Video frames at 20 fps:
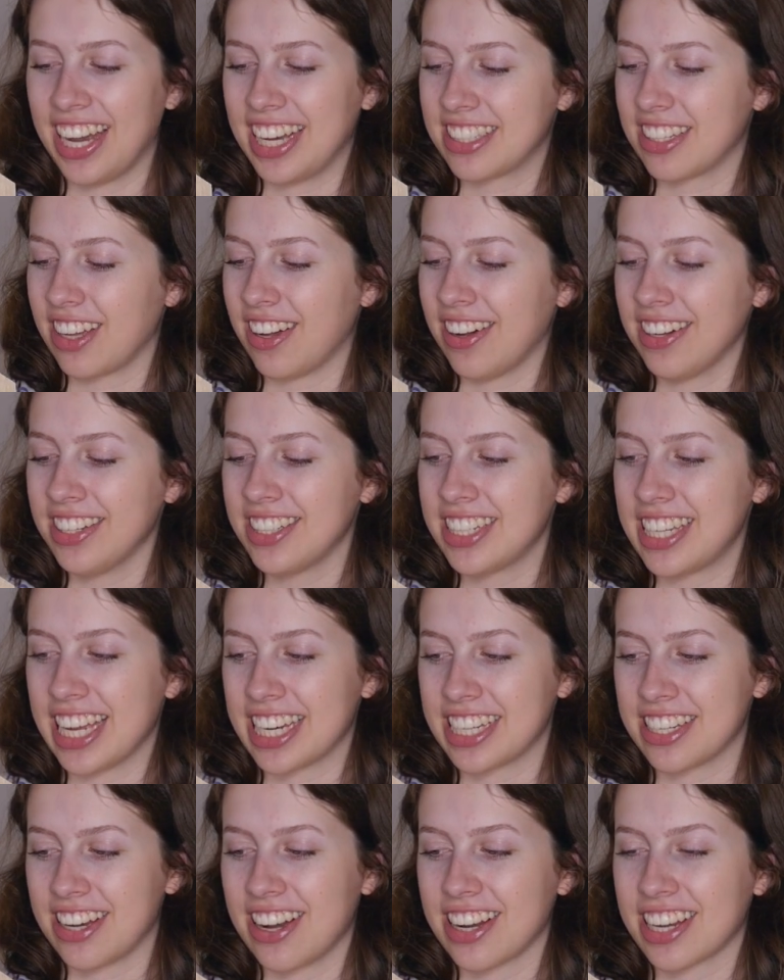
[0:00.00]
I saw it on
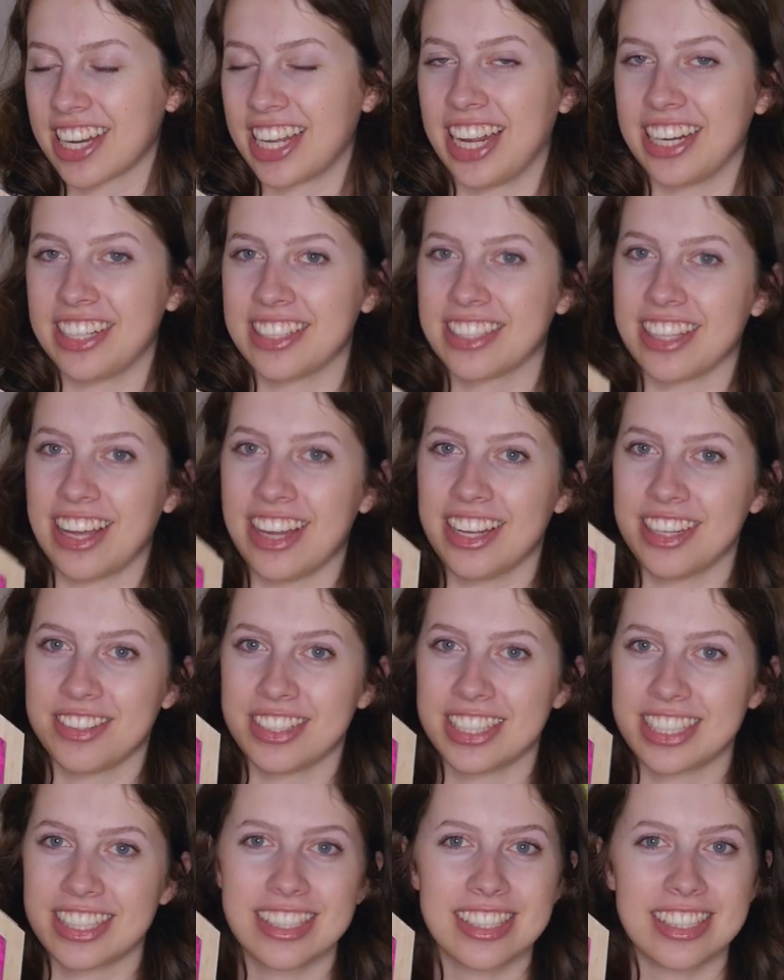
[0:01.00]
TikTok and I just thought it
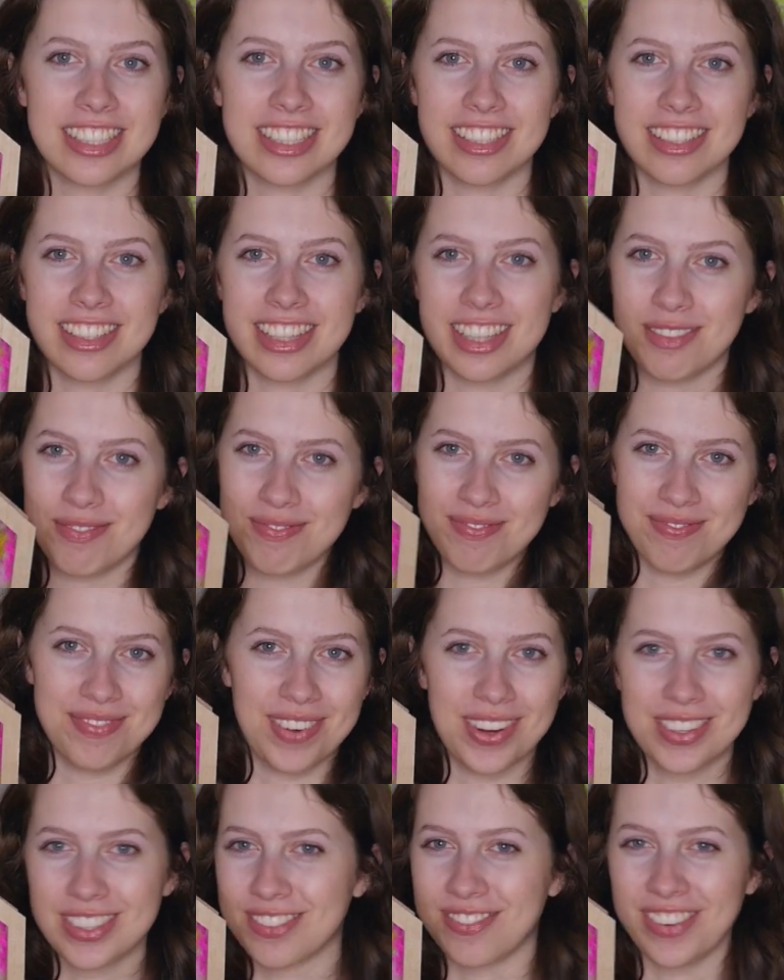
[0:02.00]
was the
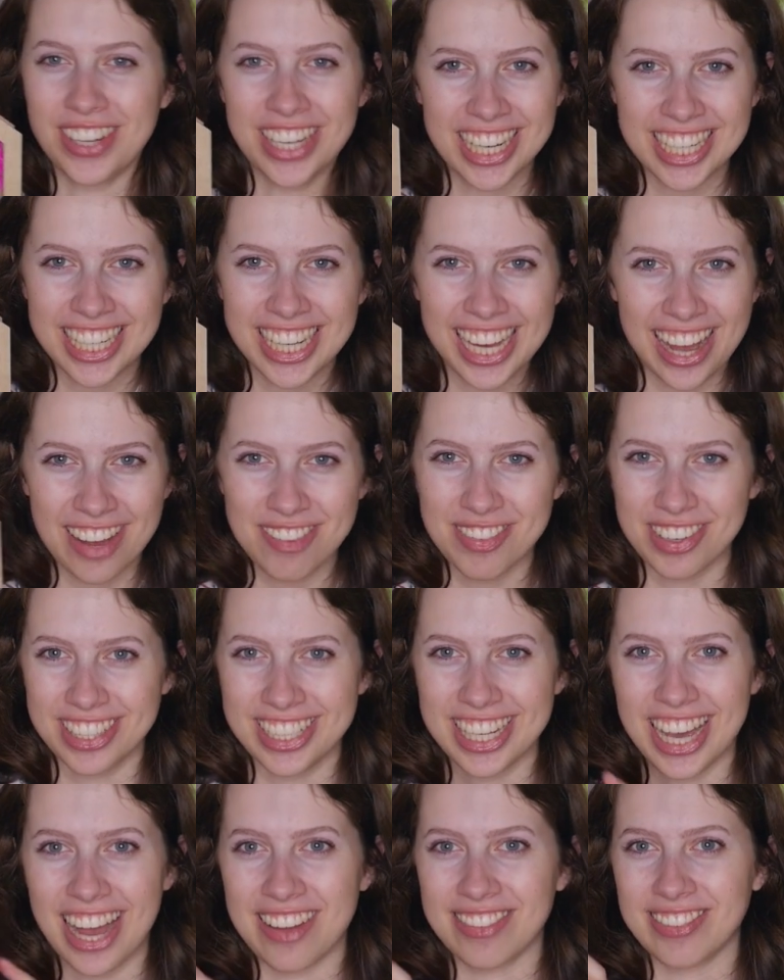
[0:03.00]
most fun idea ever
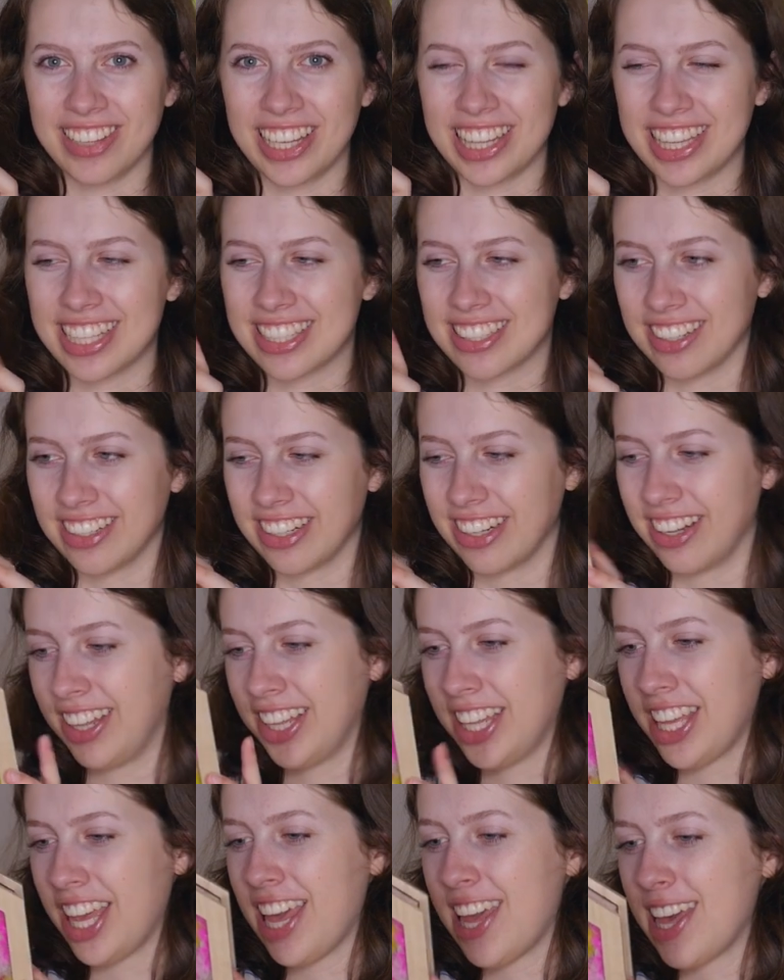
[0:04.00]
to have like this little
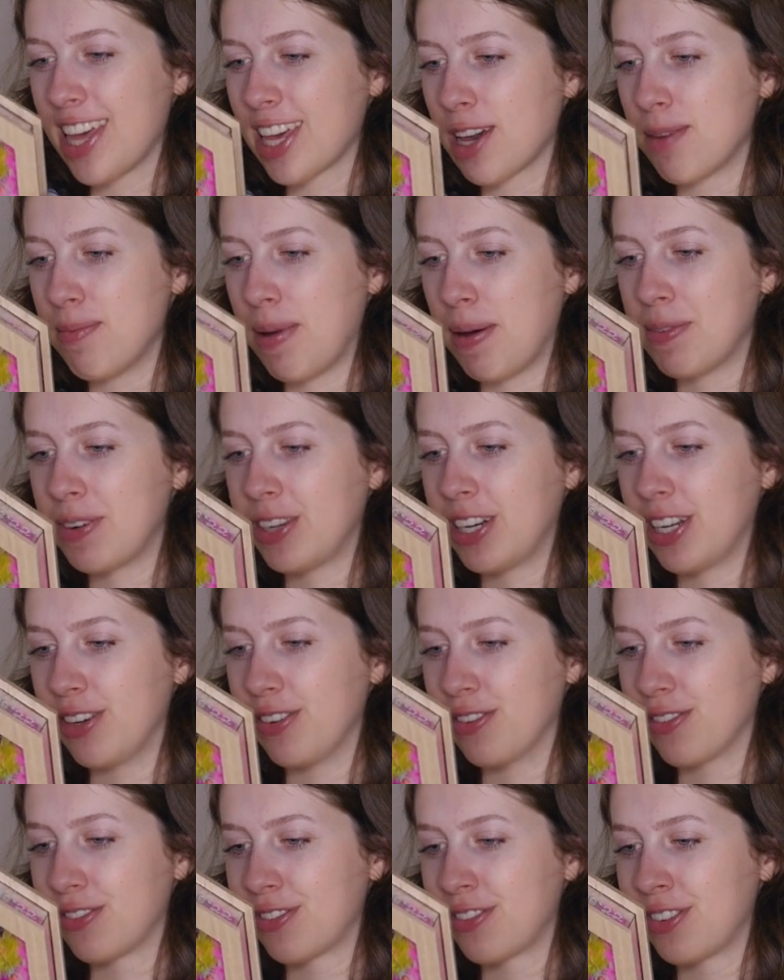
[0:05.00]

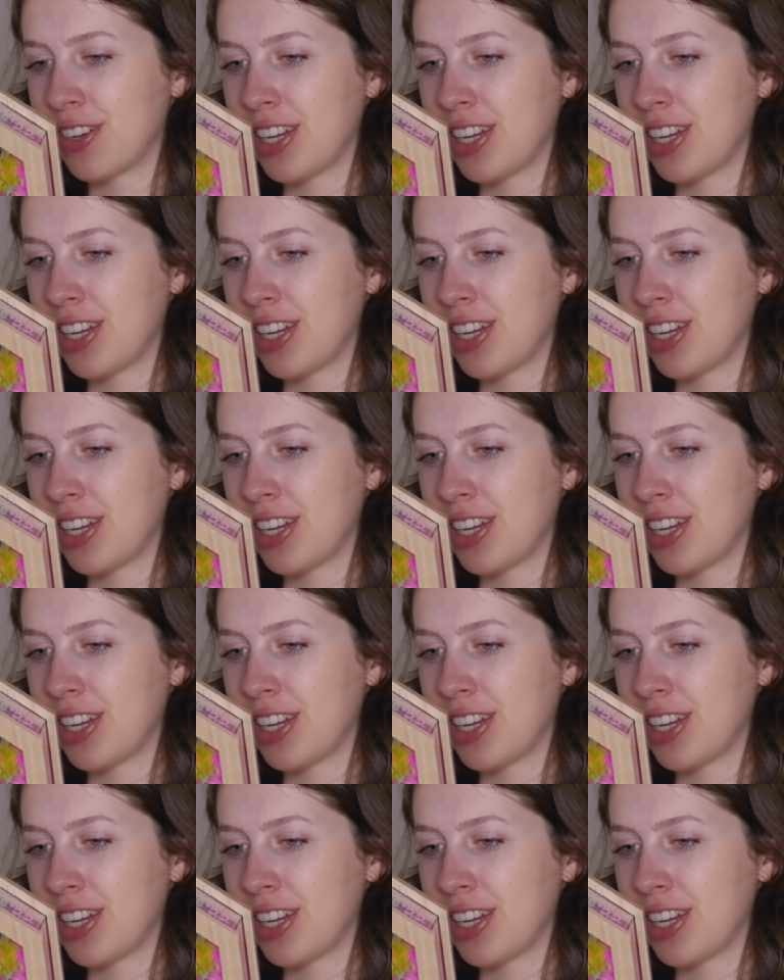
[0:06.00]
commemorative